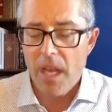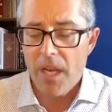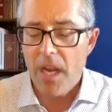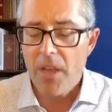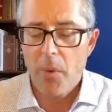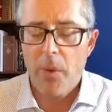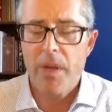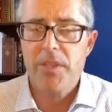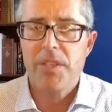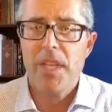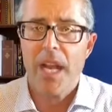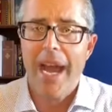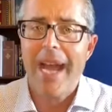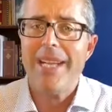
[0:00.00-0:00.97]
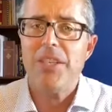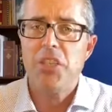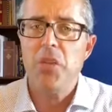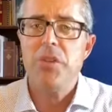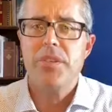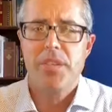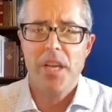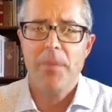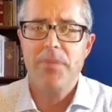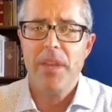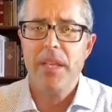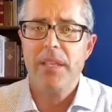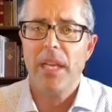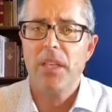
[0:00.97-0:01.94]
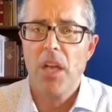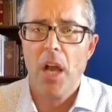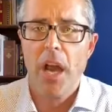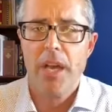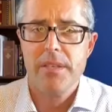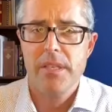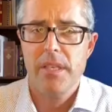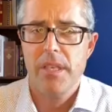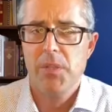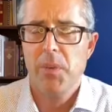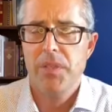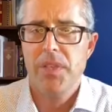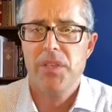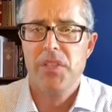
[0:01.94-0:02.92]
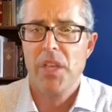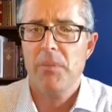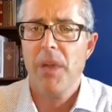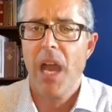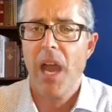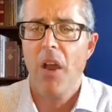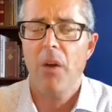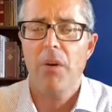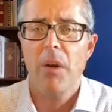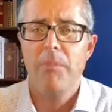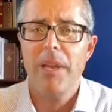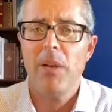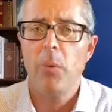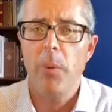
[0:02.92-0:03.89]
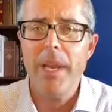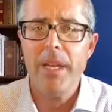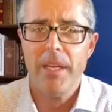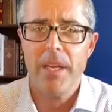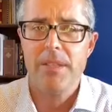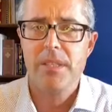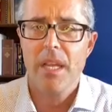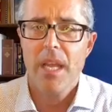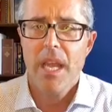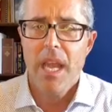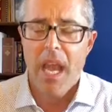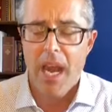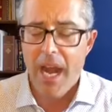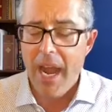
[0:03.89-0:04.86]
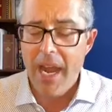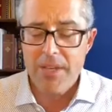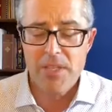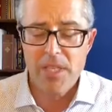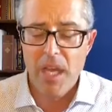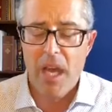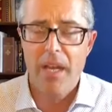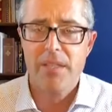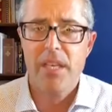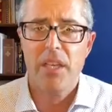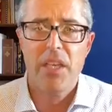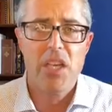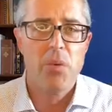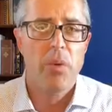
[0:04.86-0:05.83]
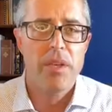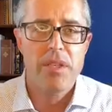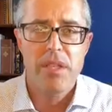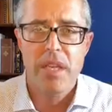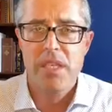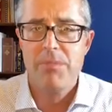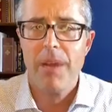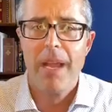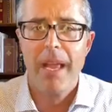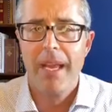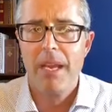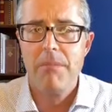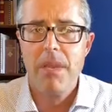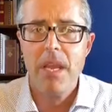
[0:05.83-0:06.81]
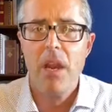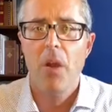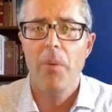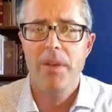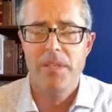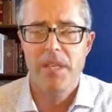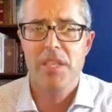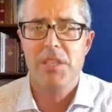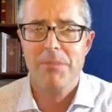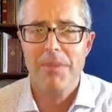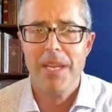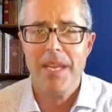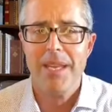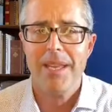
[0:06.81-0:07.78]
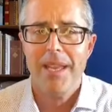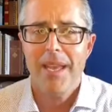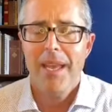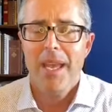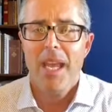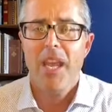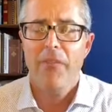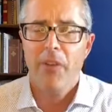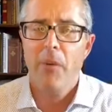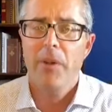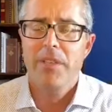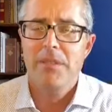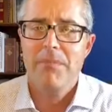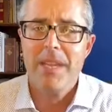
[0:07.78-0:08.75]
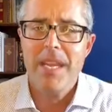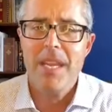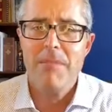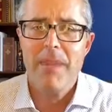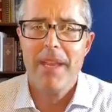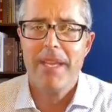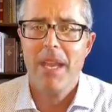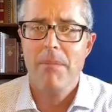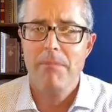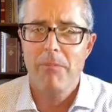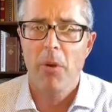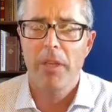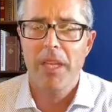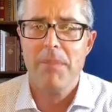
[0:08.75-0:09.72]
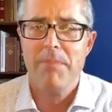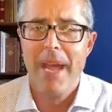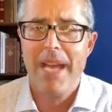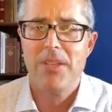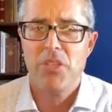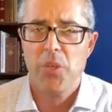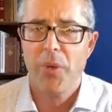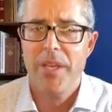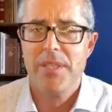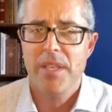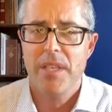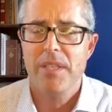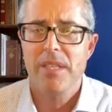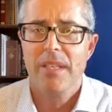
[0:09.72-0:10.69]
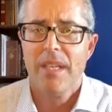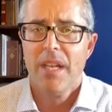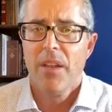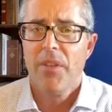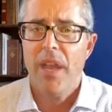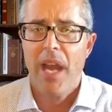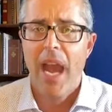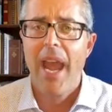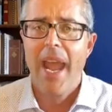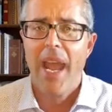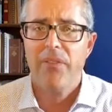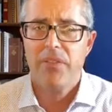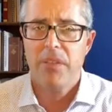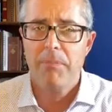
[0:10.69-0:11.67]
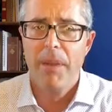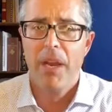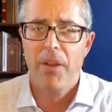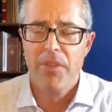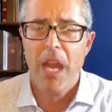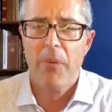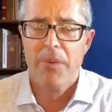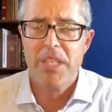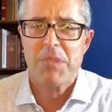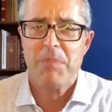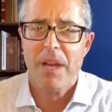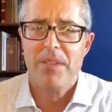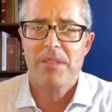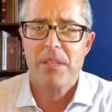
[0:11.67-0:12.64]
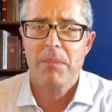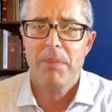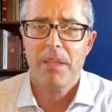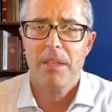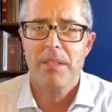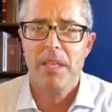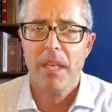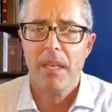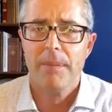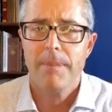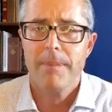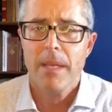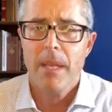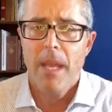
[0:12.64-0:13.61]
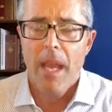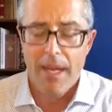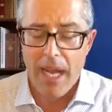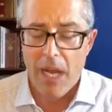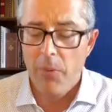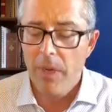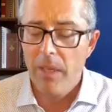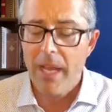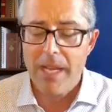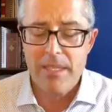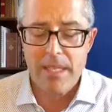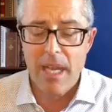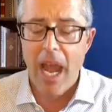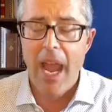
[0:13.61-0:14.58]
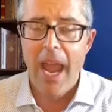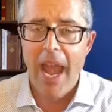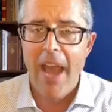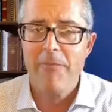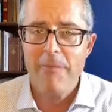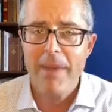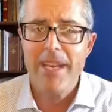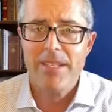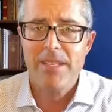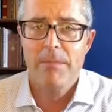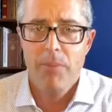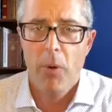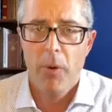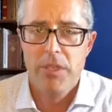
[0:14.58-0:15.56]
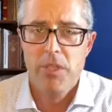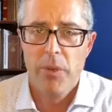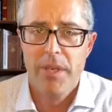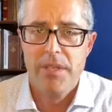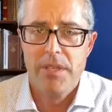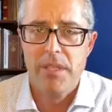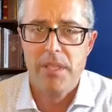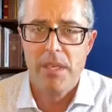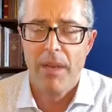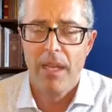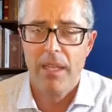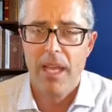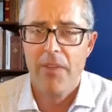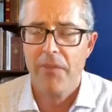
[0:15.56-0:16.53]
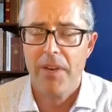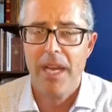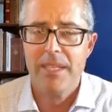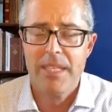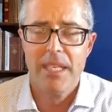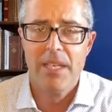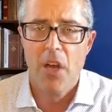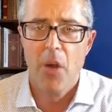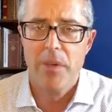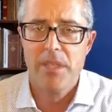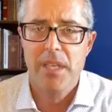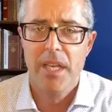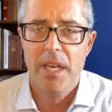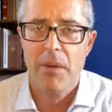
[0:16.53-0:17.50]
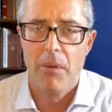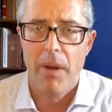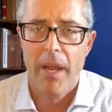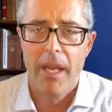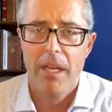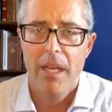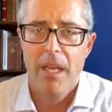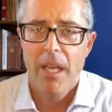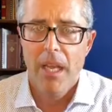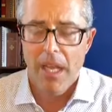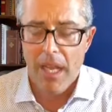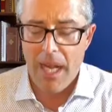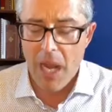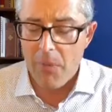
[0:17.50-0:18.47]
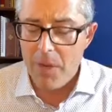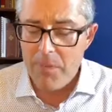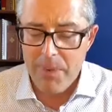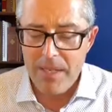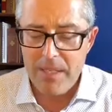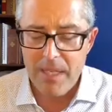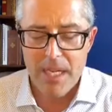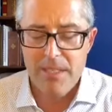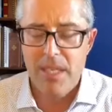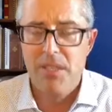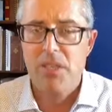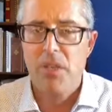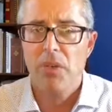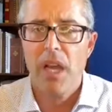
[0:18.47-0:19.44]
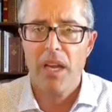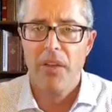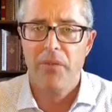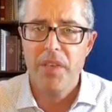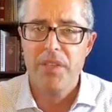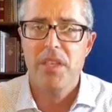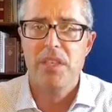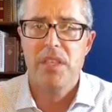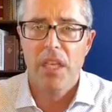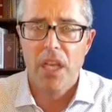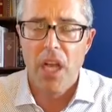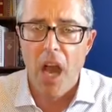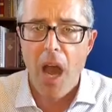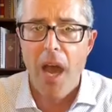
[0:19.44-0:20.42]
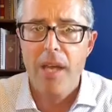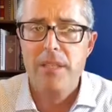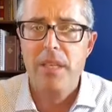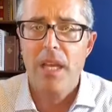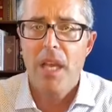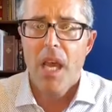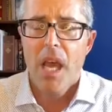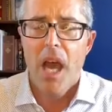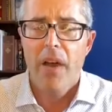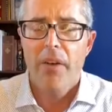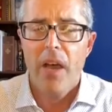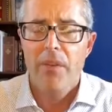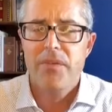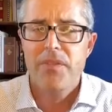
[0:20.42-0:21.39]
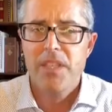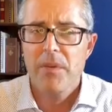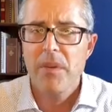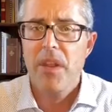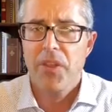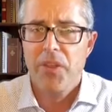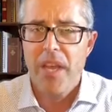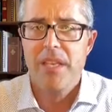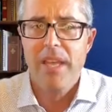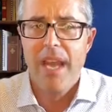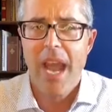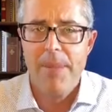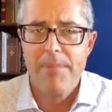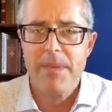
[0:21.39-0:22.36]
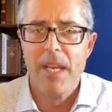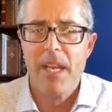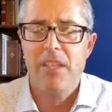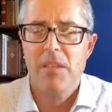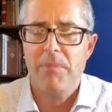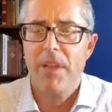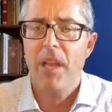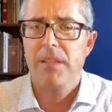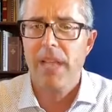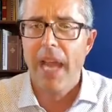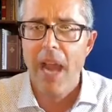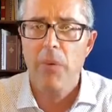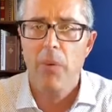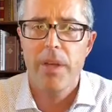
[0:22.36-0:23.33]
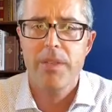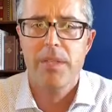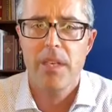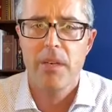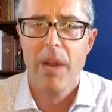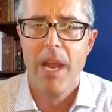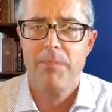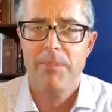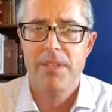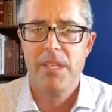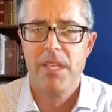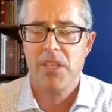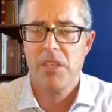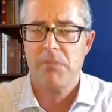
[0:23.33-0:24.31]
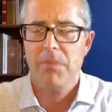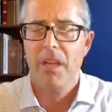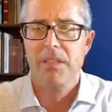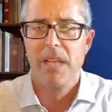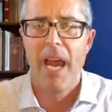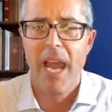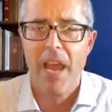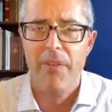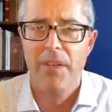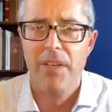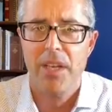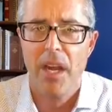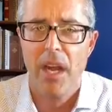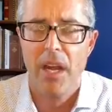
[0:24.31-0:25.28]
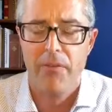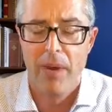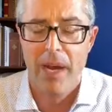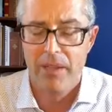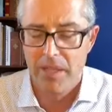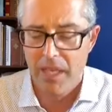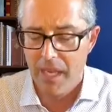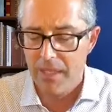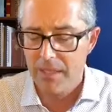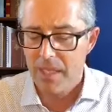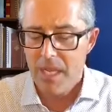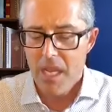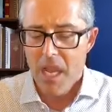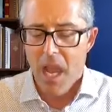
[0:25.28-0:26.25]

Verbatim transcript: in other words, did I do something that caused this? Was it somehow a big weakness? And I asked God, I said, was this my enemy or was this me? If it was me making really bad choices, then I have to bear that responsibility. And I realized that I have made some poor choices in my life and I didn't always get it right. And I repented. I said, So, God, if this is the cause of, of some of the things happening, is it because I wasn't in right position, because I haven't done enough right things?